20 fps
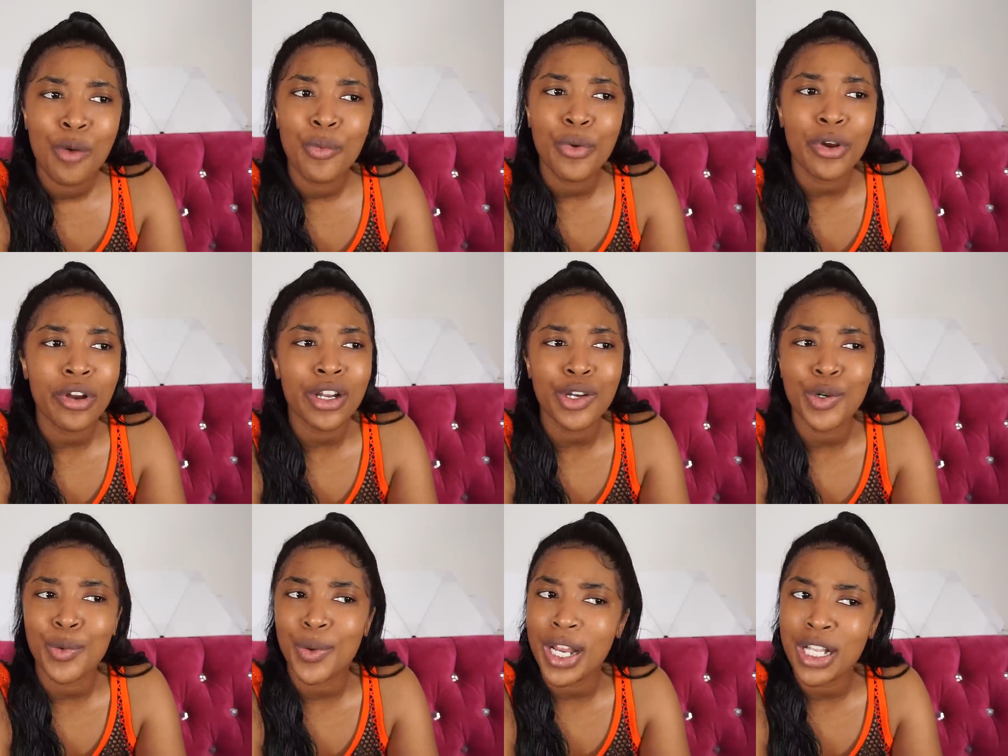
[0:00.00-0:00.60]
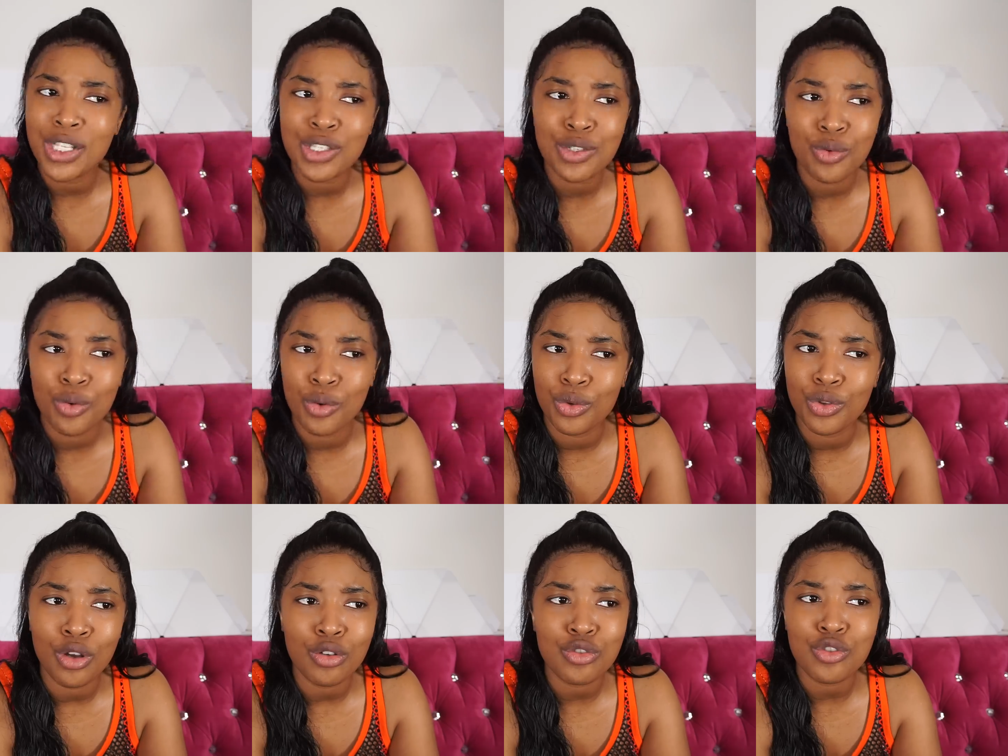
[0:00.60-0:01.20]
We're in grade
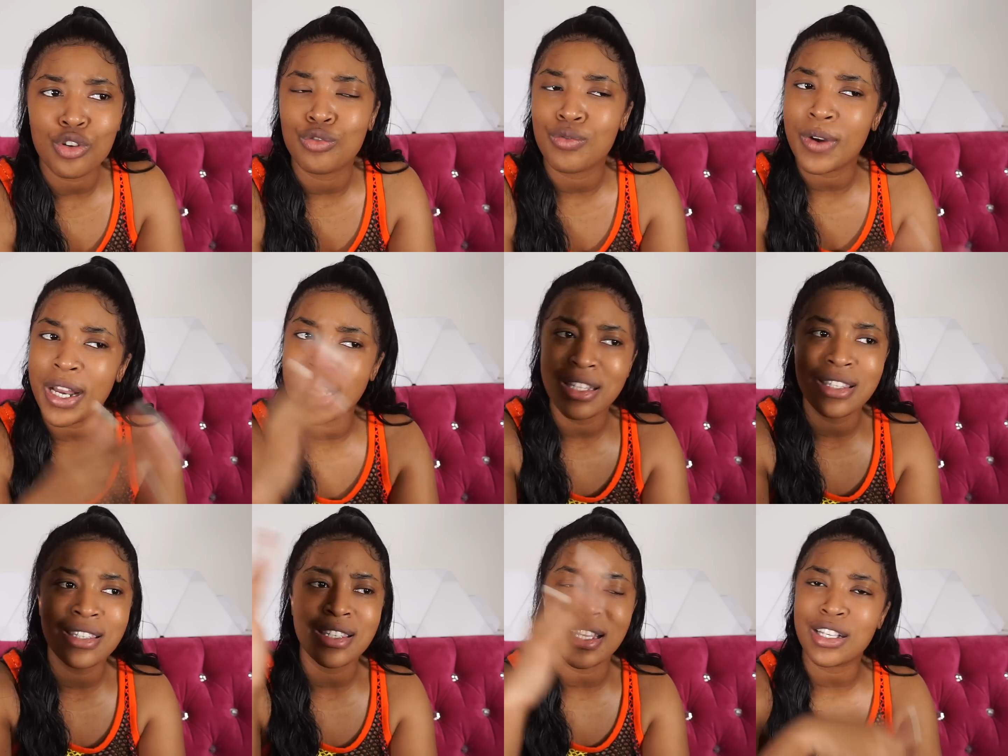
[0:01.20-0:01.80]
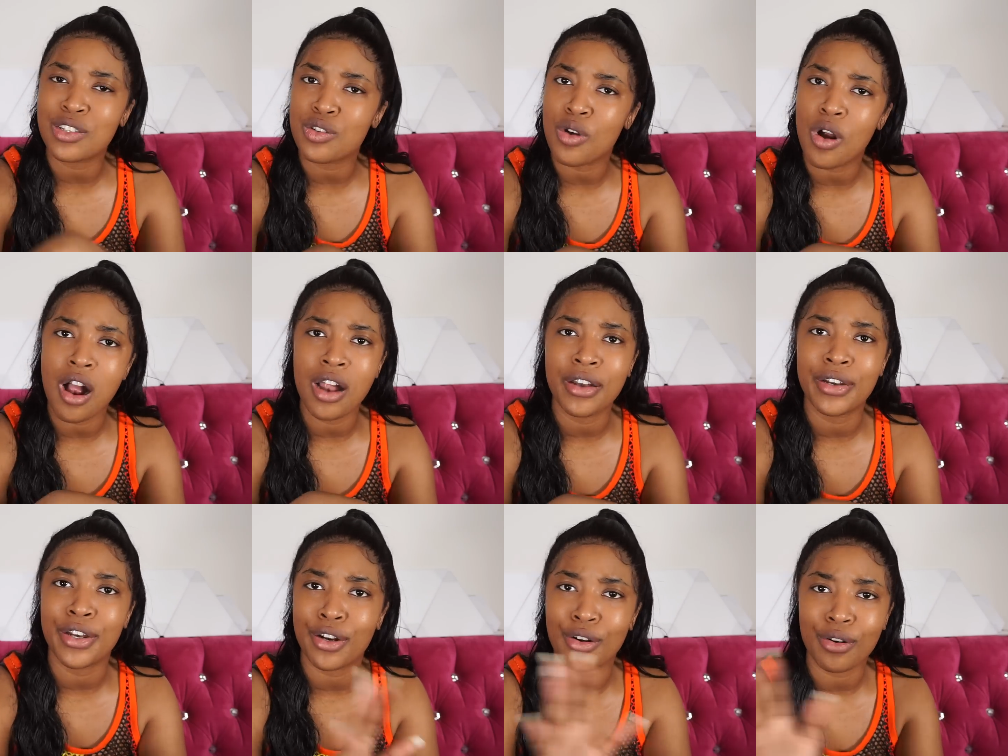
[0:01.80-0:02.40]
school though, so grade 6 or
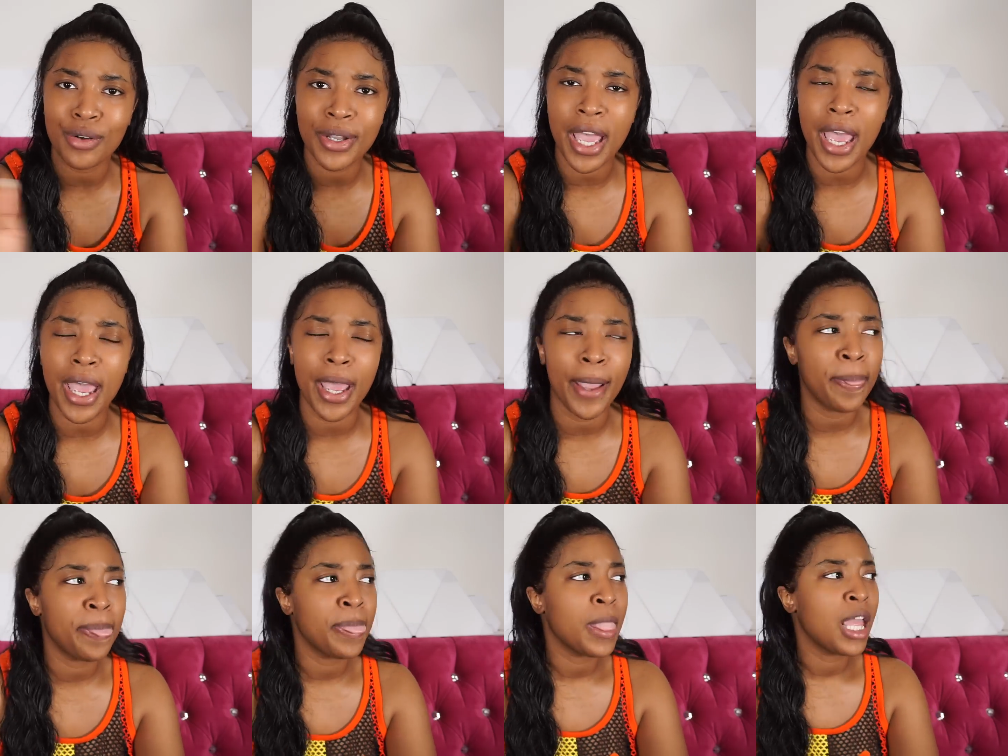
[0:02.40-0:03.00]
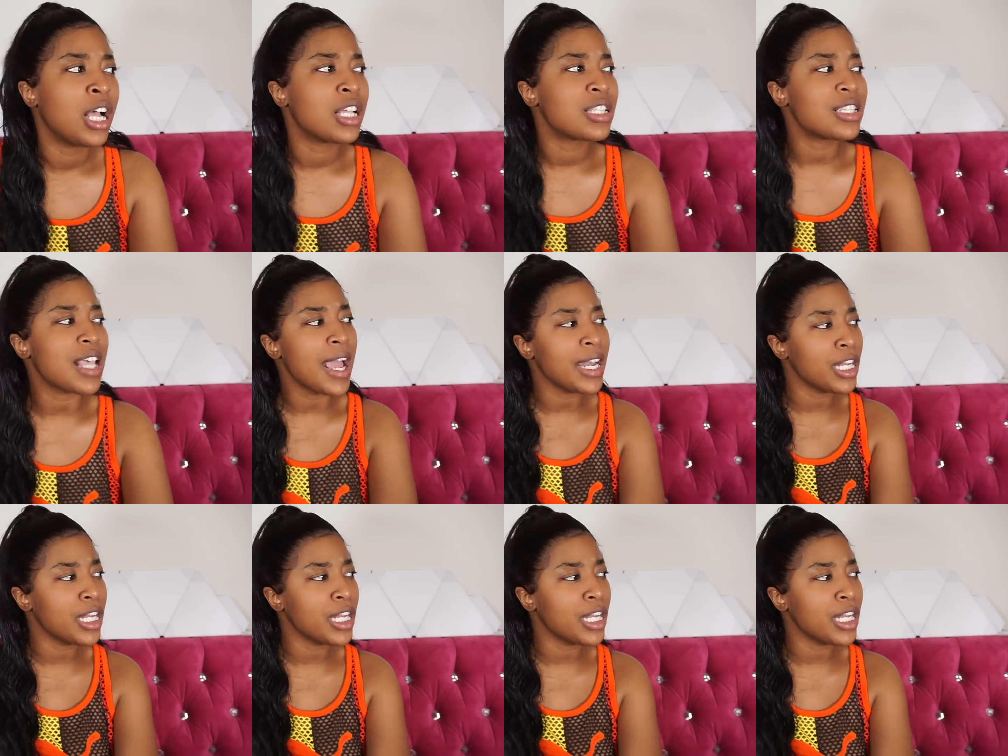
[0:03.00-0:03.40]
under, okay? So